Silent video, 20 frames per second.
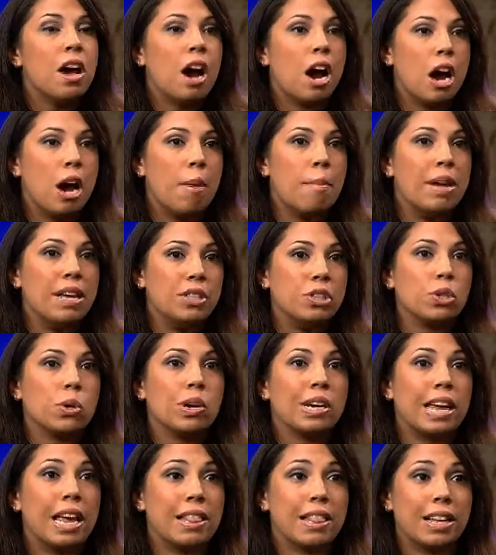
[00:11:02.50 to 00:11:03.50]
And so
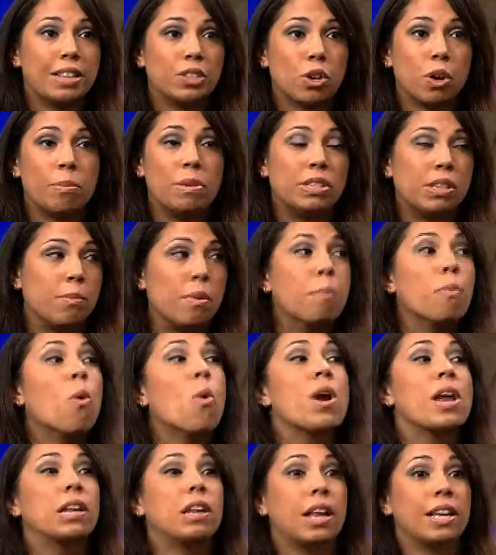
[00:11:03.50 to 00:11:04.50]
again, that taught me some
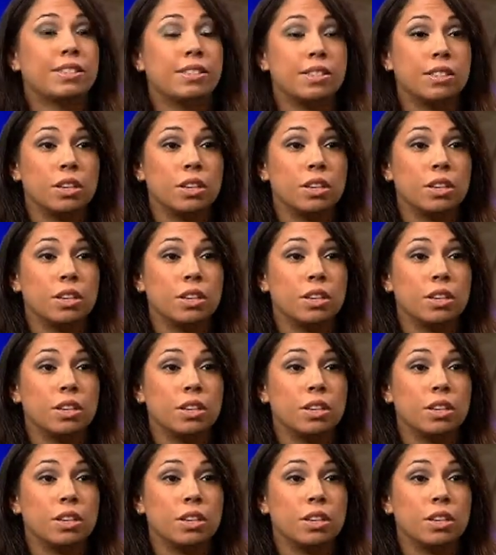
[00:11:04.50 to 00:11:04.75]
important lessons,